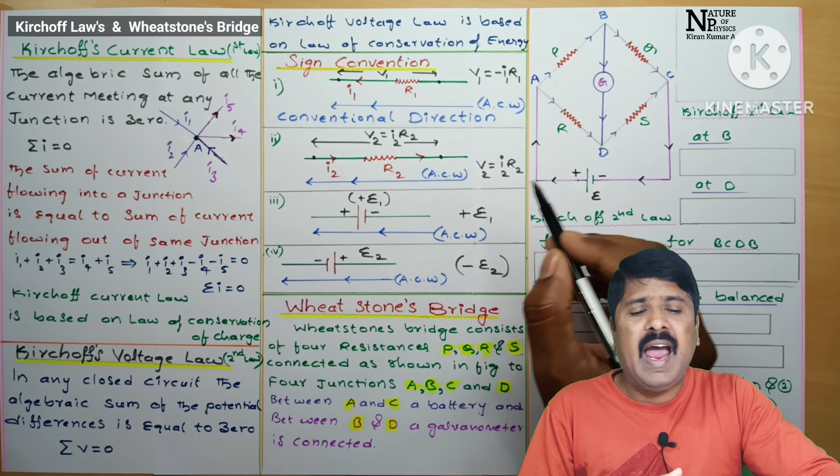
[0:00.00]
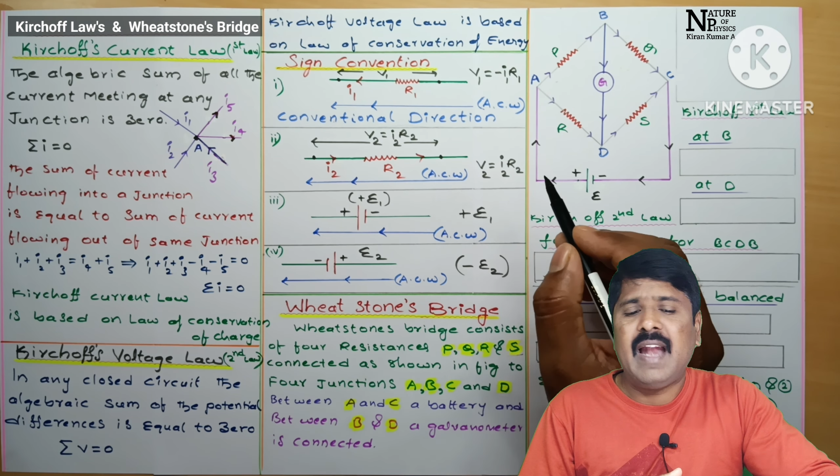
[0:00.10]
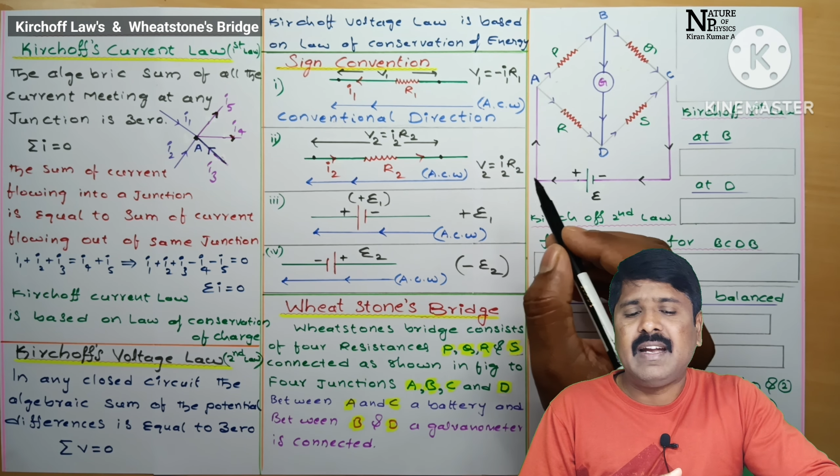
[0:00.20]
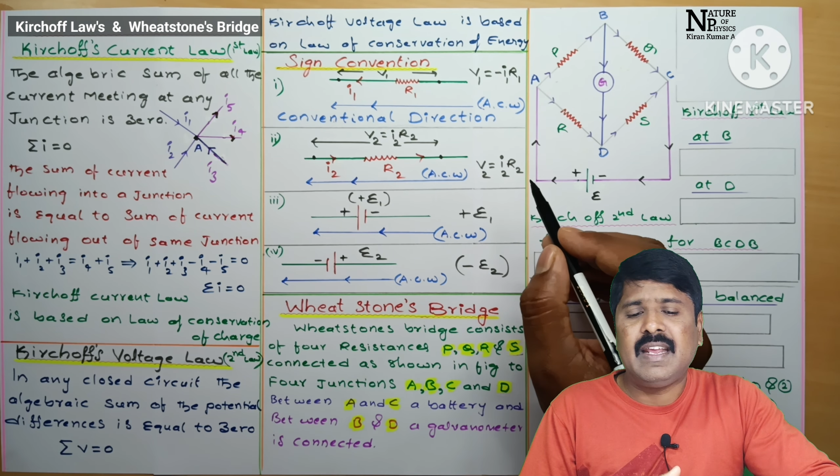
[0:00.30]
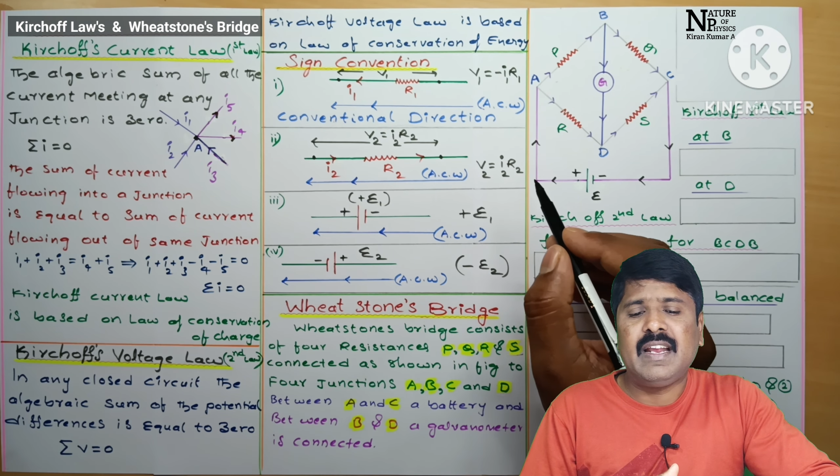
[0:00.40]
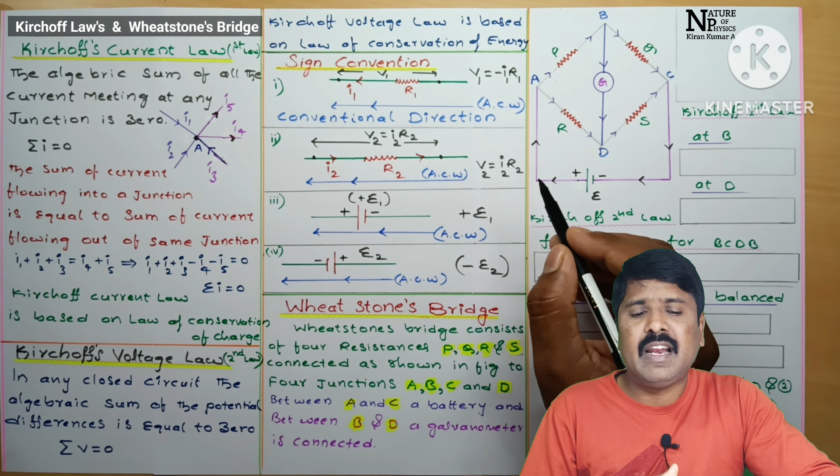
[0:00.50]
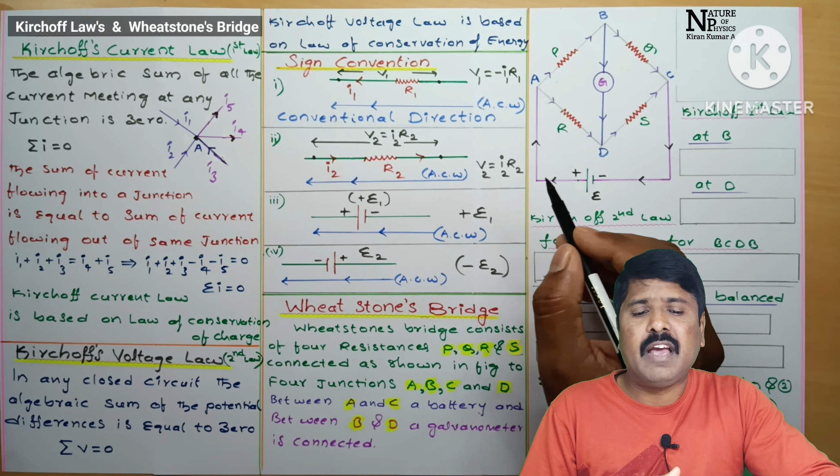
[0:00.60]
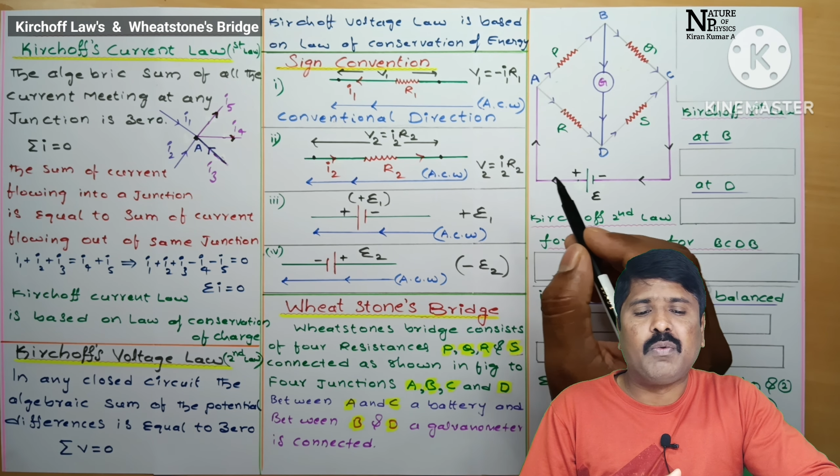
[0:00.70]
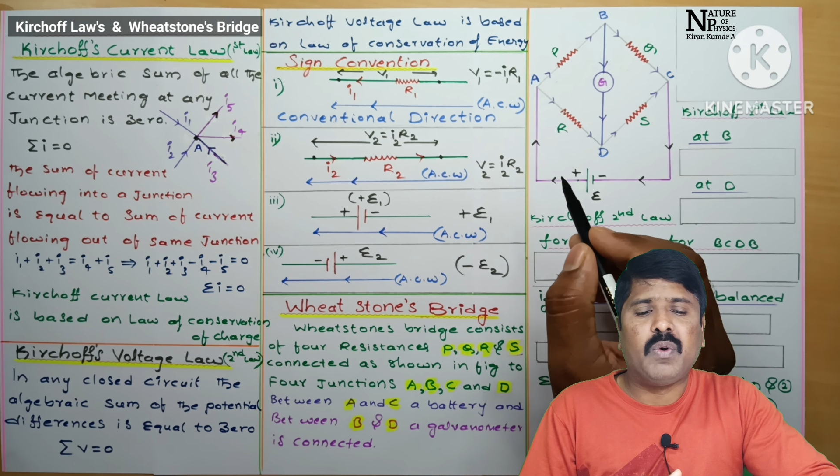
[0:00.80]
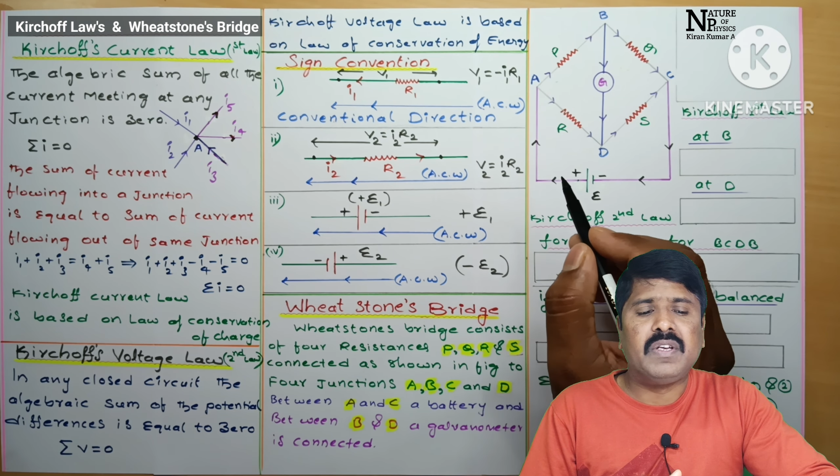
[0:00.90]

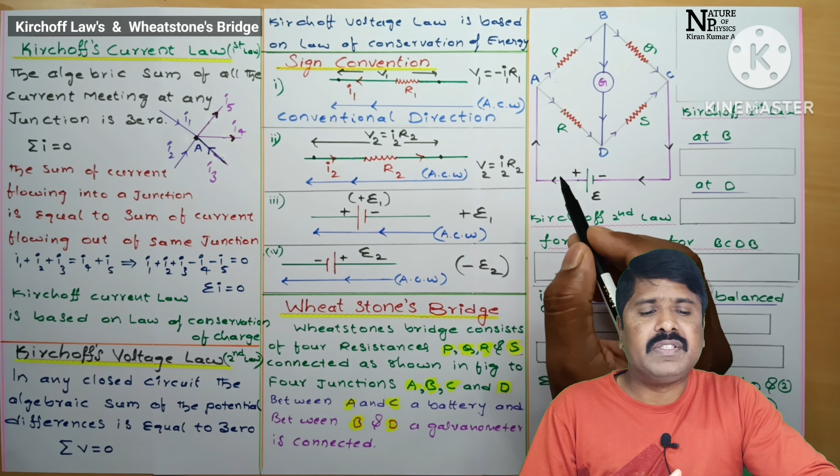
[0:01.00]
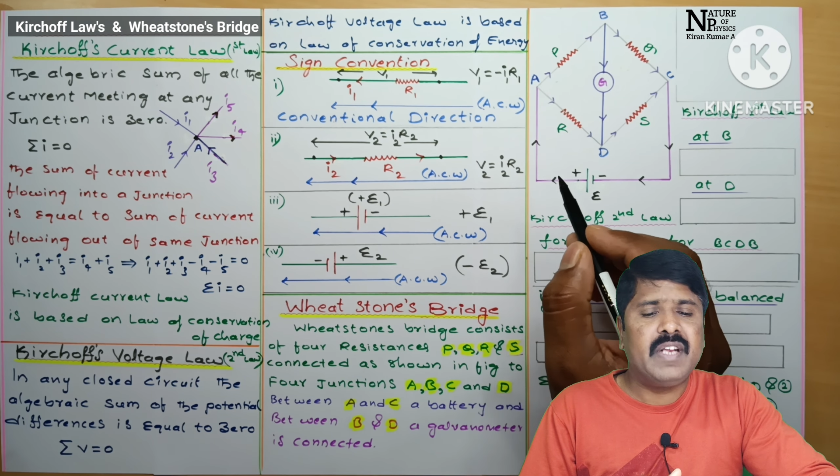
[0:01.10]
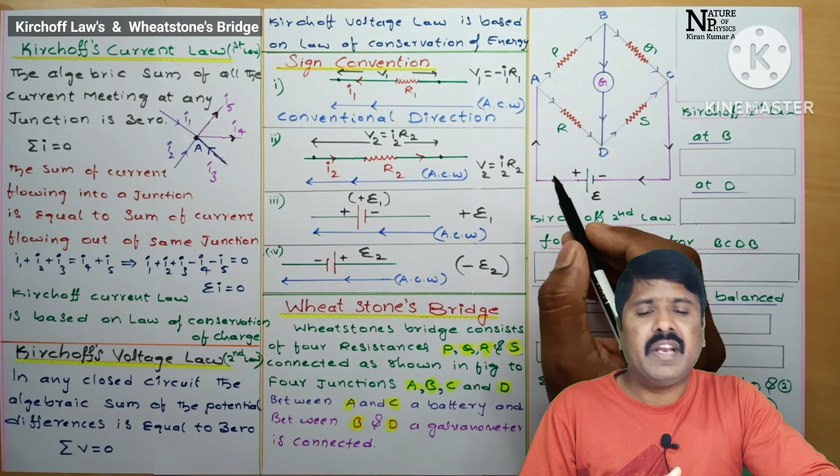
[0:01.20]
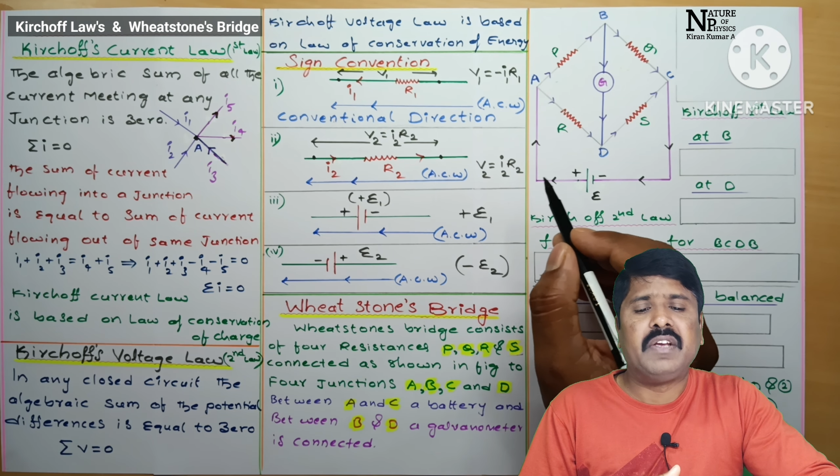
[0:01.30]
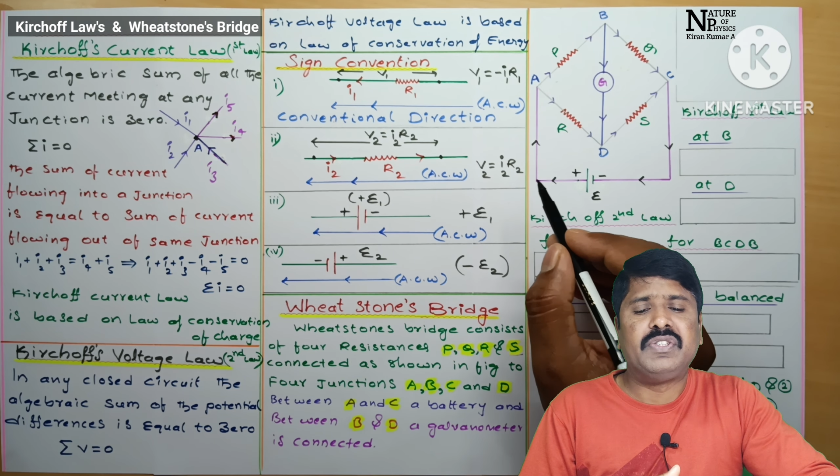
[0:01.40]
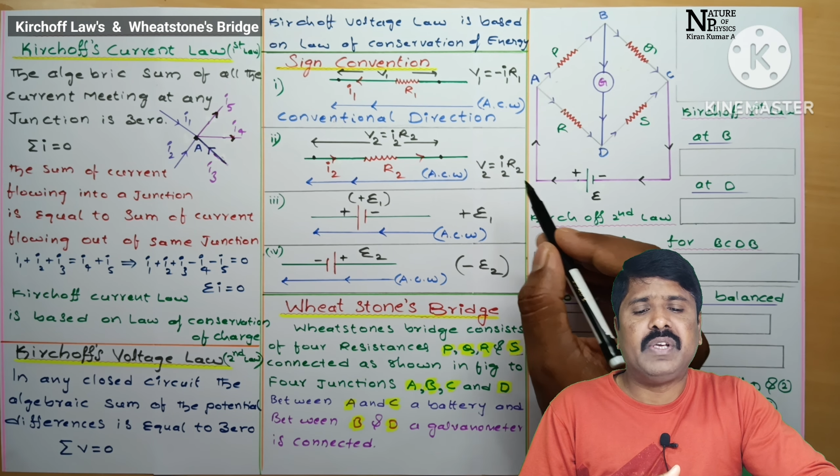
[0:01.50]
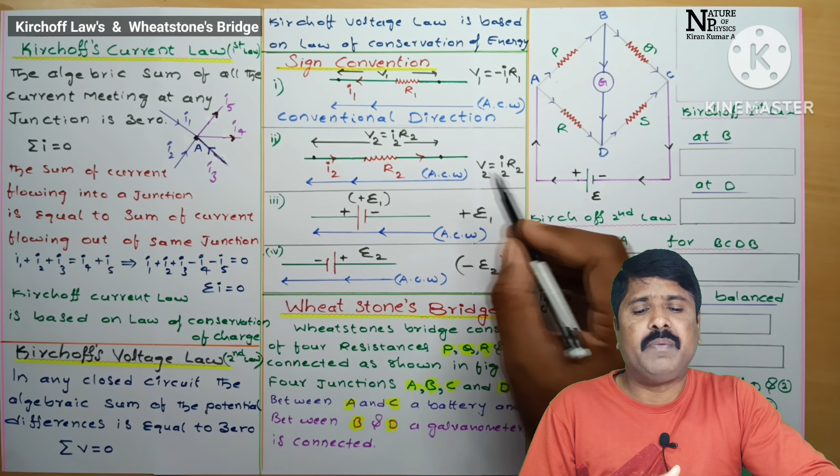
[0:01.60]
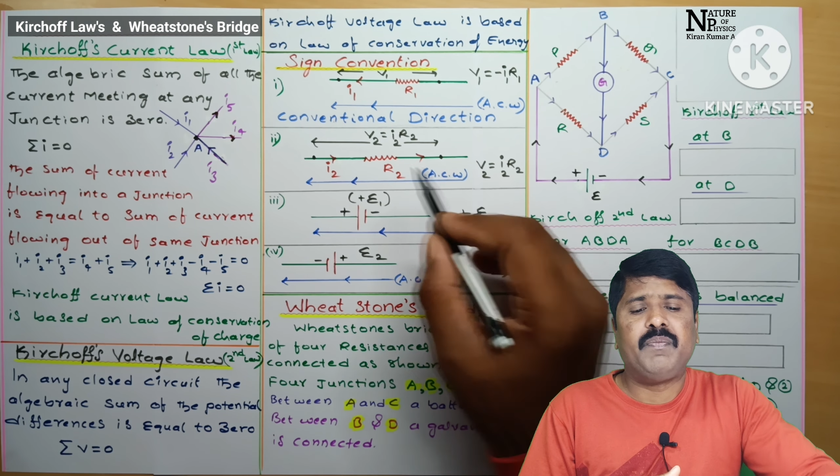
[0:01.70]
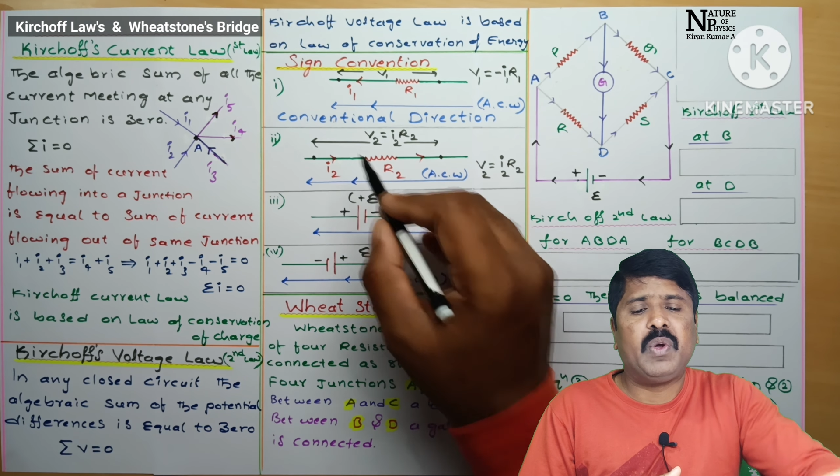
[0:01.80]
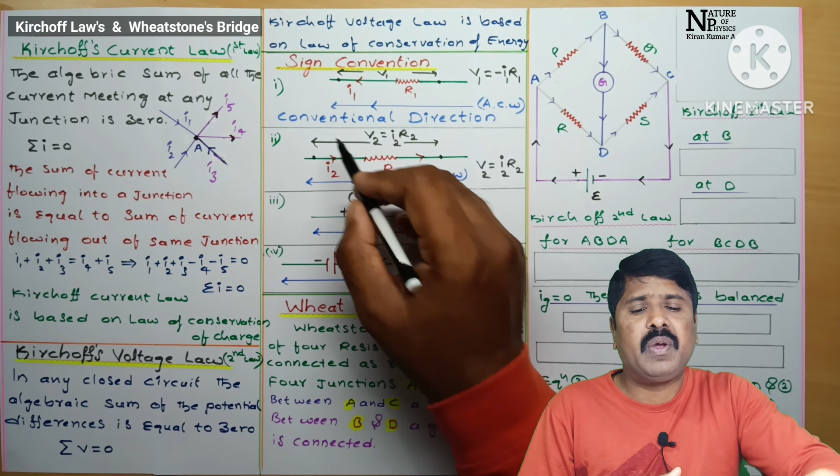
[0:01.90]
anti-clockwise direction.